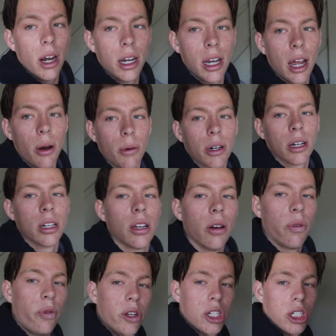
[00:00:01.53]
Right now we're gonna go
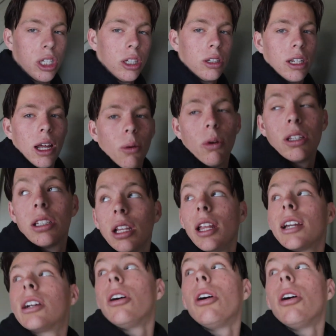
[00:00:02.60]
fishing. Dad, what's the lake